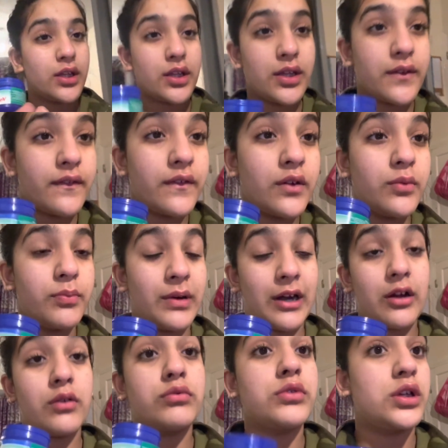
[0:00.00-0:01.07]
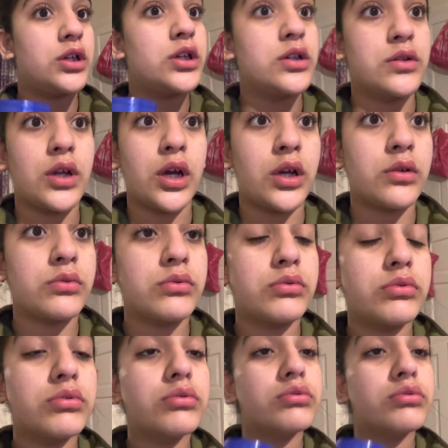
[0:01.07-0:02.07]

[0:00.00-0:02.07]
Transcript: If you're brown, you